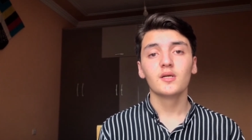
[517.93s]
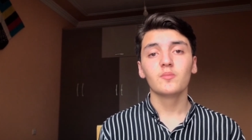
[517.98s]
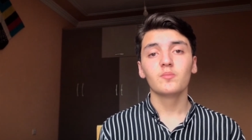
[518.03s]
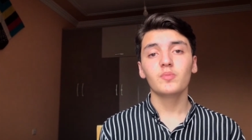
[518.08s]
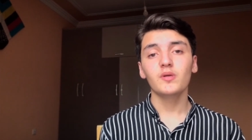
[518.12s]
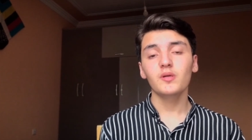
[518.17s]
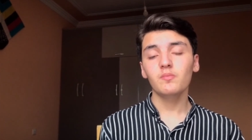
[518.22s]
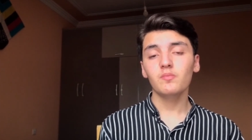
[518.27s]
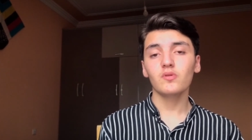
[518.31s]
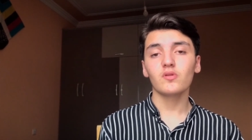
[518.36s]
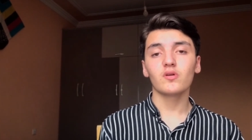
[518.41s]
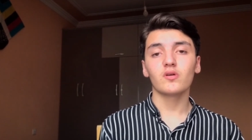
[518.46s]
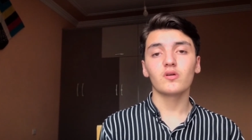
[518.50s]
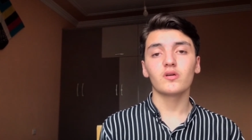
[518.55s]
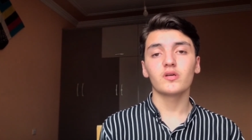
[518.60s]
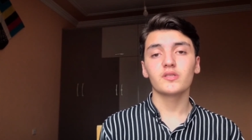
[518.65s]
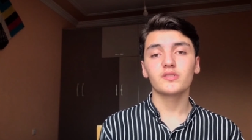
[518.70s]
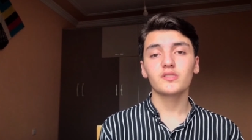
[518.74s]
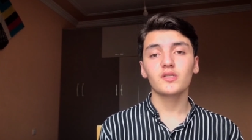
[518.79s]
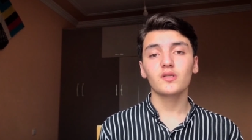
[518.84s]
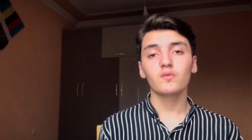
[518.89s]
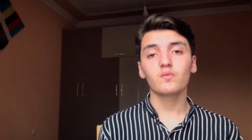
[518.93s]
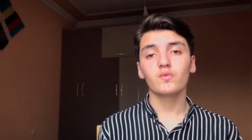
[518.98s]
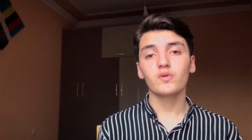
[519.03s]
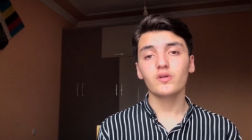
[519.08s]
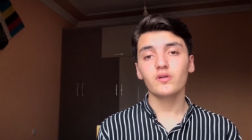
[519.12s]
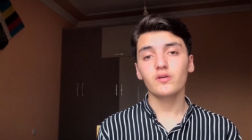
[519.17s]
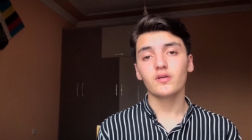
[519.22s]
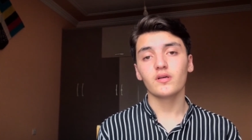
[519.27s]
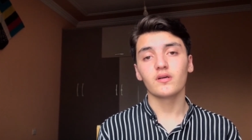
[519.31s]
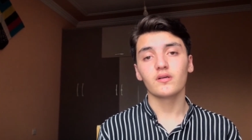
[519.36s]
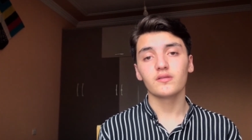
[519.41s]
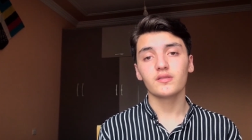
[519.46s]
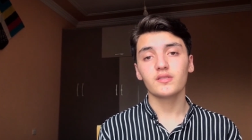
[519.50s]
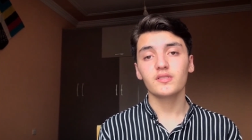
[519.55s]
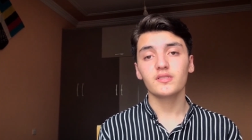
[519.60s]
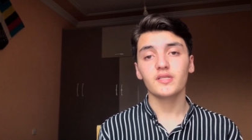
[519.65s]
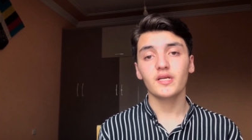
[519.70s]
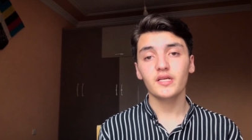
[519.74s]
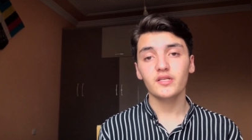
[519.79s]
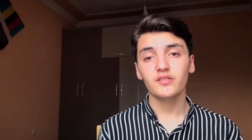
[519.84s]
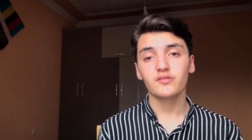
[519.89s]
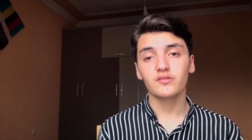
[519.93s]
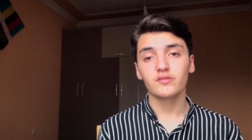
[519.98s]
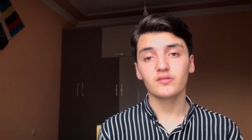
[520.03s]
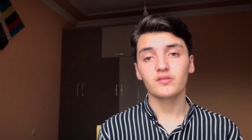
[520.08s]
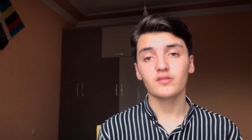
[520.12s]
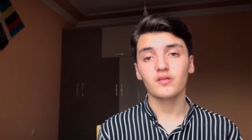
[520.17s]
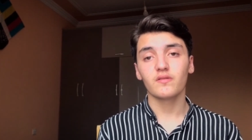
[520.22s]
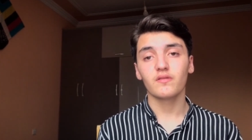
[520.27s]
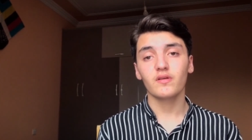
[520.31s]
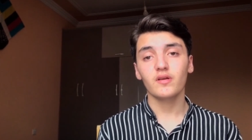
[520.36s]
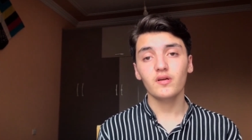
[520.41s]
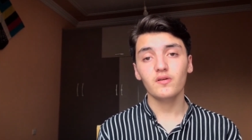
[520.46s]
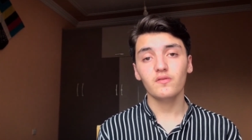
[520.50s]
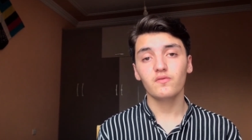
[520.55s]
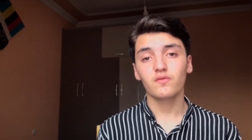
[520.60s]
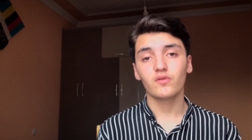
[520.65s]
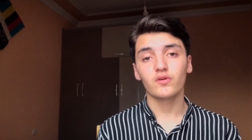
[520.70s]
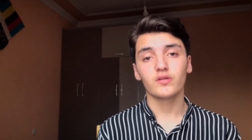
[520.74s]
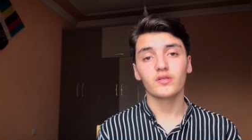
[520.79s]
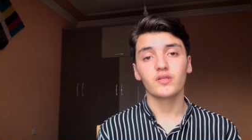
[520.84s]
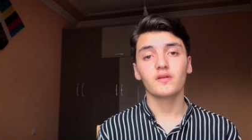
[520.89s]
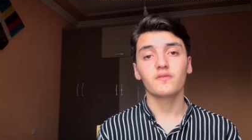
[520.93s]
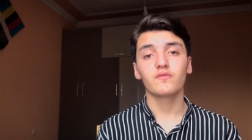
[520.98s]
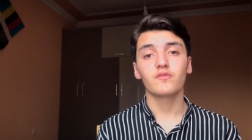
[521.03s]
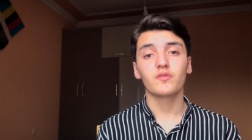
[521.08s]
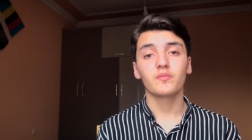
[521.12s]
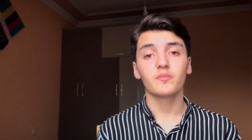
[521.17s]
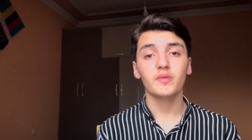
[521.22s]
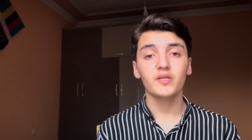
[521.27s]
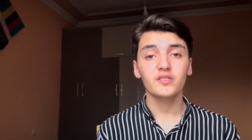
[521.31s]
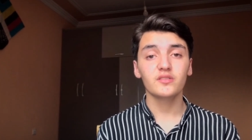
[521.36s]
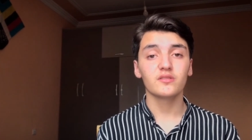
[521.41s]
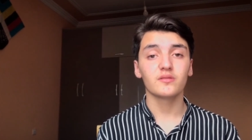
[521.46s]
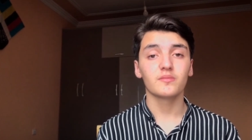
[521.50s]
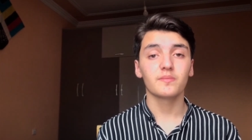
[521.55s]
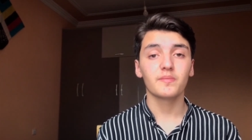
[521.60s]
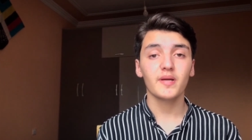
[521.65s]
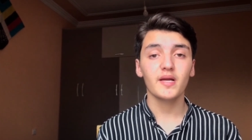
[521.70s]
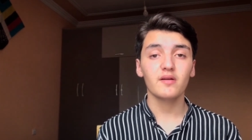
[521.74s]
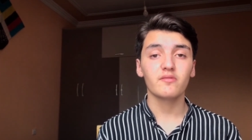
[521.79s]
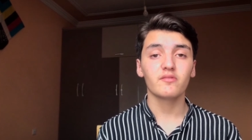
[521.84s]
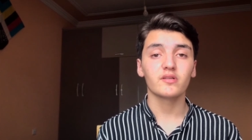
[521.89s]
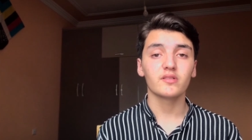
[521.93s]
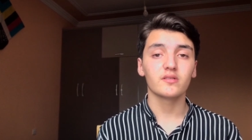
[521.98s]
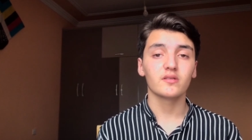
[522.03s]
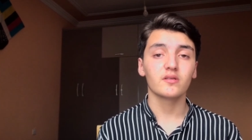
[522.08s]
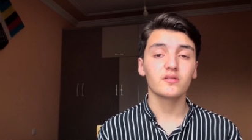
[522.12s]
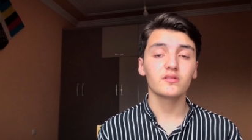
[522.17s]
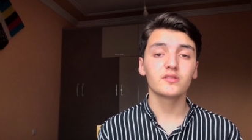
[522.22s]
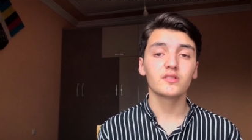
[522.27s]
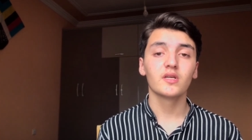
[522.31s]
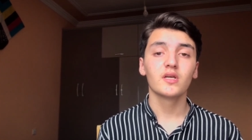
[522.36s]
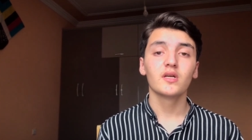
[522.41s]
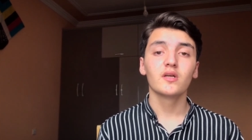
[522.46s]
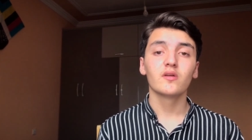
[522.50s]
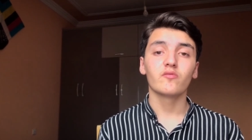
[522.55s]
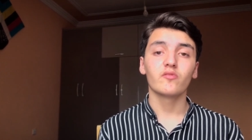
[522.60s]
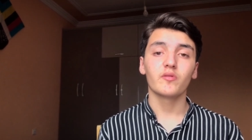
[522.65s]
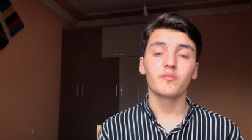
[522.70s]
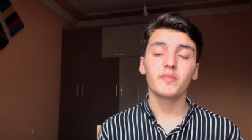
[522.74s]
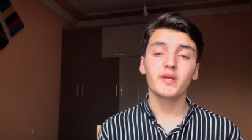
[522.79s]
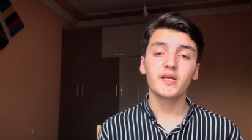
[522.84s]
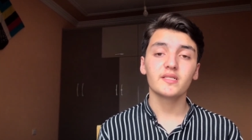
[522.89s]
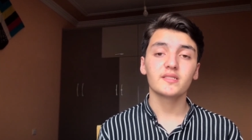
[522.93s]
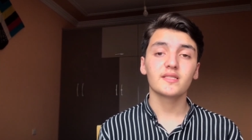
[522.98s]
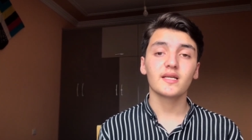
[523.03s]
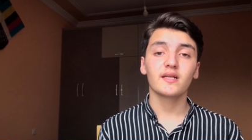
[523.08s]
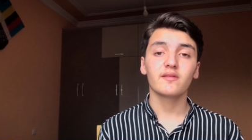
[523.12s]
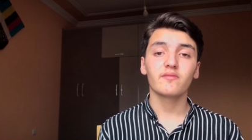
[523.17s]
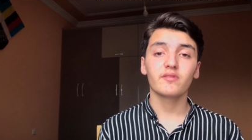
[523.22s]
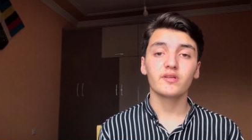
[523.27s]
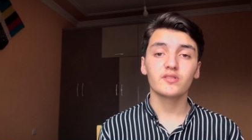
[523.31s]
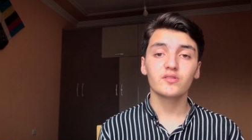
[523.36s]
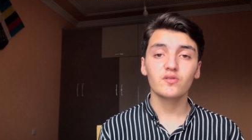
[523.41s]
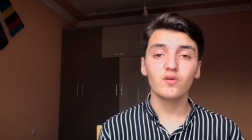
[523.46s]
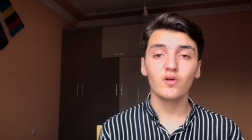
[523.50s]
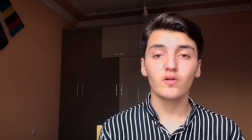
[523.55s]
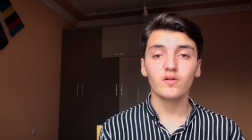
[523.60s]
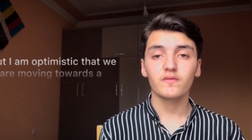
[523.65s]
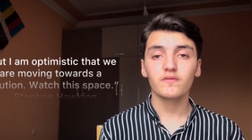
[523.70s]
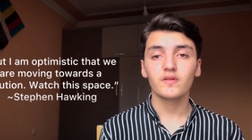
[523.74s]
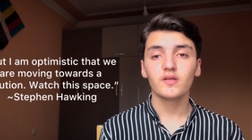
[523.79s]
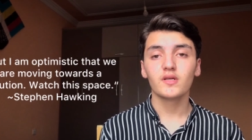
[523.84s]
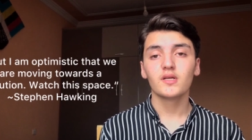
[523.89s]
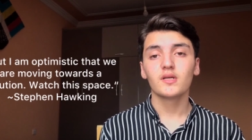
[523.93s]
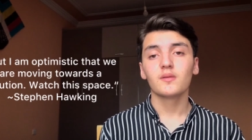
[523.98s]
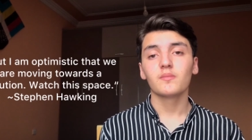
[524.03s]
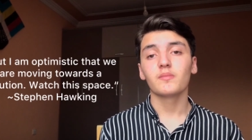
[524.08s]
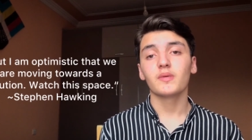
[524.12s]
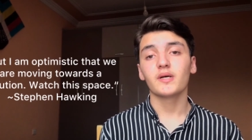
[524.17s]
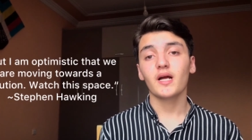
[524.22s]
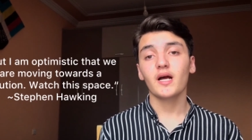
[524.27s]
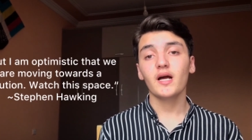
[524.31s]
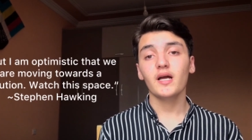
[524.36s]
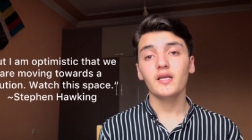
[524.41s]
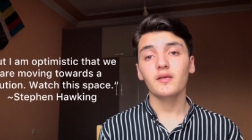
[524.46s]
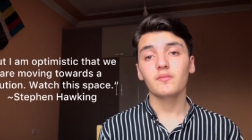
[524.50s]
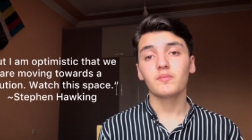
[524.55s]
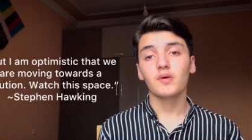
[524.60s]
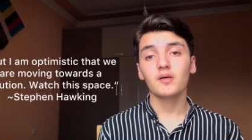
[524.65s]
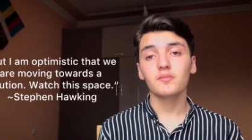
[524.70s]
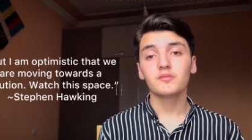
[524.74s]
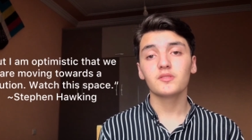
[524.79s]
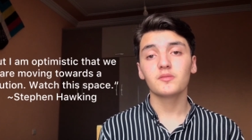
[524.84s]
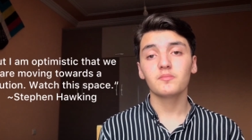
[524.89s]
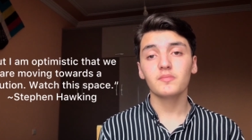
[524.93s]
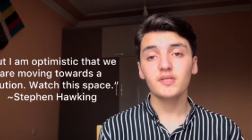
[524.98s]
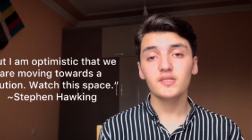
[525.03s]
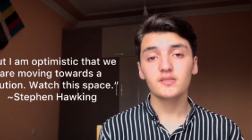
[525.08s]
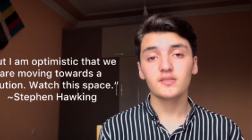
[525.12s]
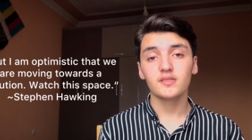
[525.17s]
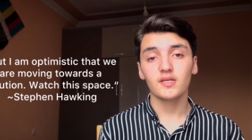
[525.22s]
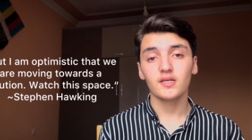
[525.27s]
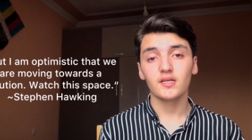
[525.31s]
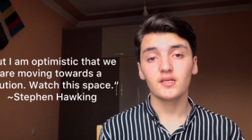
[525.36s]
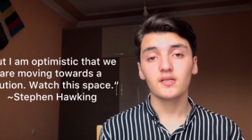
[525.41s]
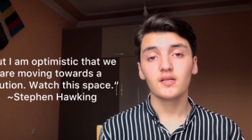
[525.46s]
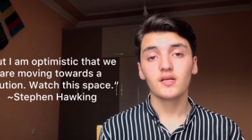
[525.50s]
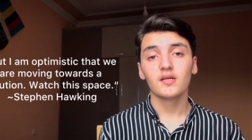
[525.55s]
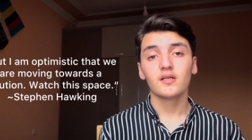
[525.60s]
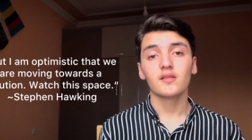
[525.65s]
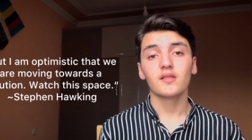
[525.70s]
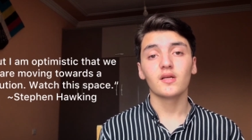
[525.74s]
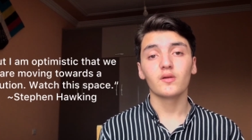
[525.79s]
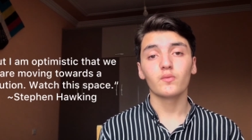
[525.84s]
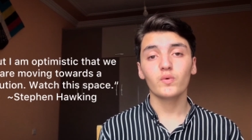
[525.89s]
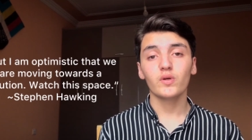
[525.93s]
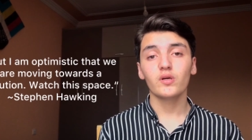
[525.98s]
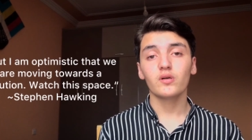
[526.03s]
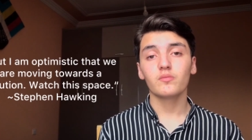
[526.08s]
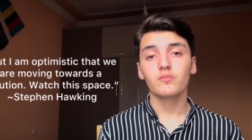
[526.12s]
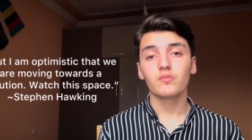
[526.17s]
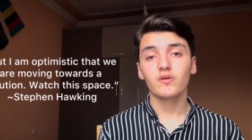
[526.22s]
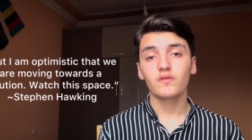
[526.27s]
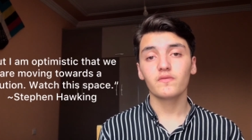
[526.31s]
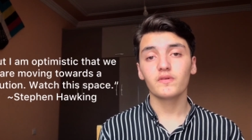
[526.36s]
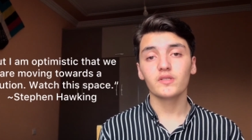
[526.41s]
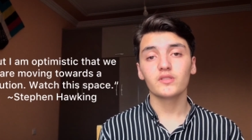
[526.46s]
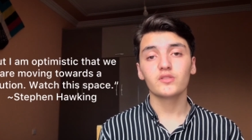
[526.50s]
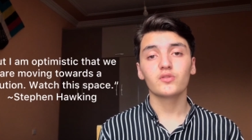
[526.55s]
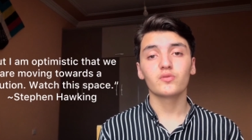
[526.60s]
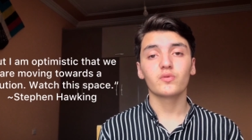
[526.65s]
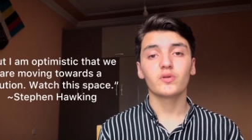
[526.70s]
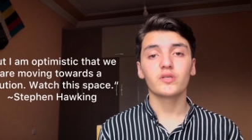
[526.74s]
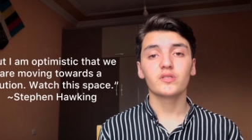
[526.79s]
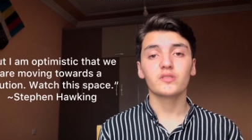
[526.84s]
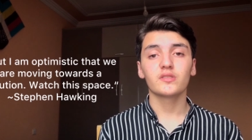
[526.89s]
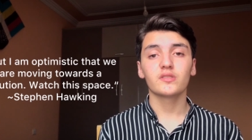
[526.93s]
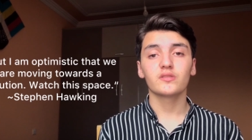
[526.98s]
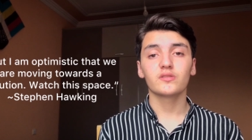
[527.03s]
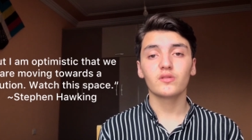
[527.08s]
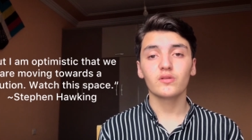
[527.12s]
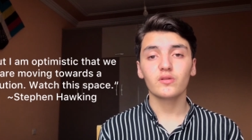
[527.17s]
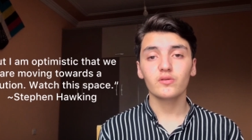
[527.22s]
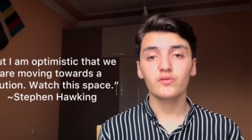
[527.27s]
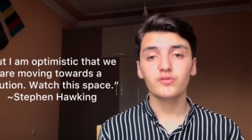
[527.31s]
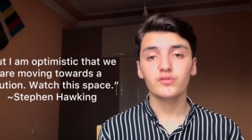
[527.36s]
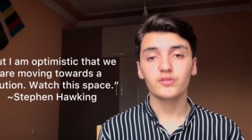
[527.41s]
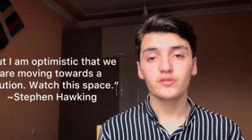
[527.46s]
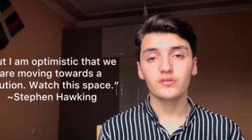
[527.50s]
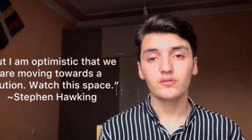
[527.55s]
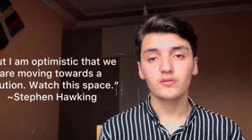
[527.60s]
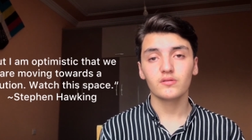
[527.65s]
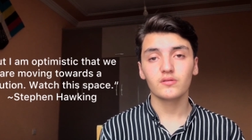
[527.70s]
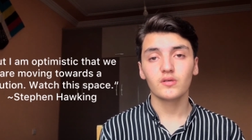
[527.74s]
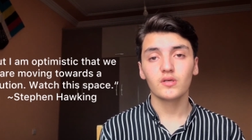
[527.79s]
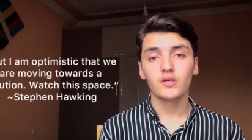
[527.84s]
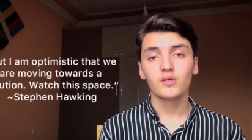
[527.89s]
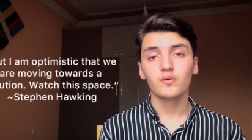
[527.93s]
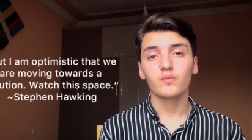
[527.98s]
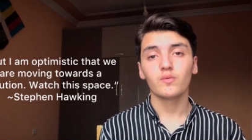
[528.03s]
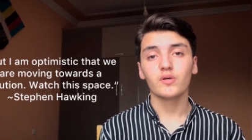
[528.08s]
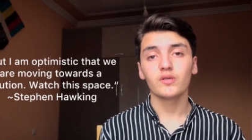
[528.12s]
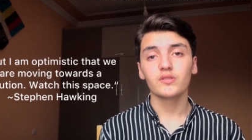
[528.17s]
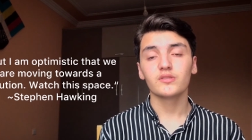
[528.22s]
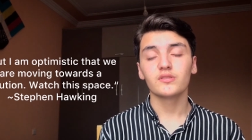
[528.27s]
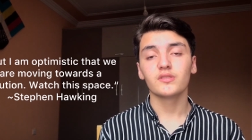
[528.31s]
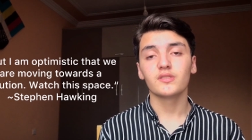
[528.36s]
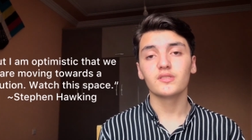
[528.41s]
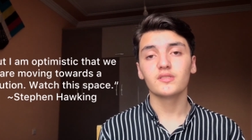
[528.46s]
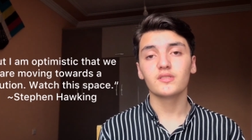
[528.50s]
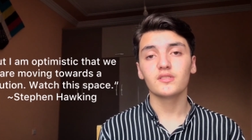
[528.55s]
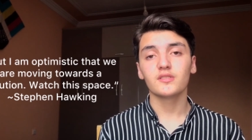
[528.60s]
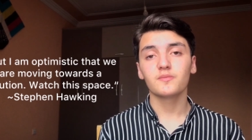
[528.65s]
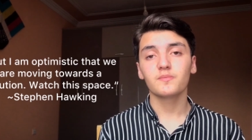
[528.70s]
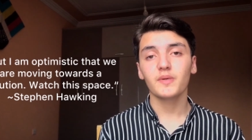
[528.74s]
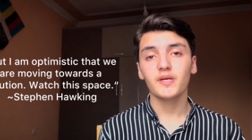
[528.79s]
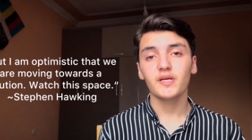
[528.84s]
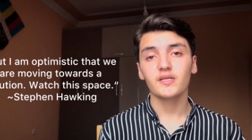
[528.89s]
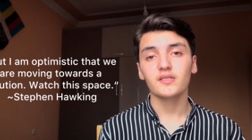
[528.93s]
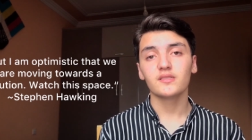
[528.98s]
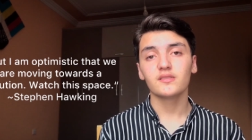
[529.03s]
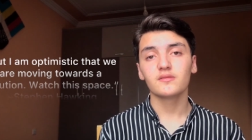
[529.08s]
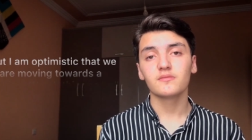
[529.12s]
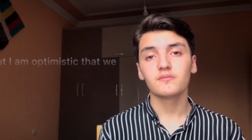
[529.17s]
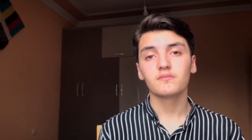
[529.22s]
People are still working on these issues and therefore the information paradox remains unresolved. But I am optimistic that we are moving towards a solution. Watch this space.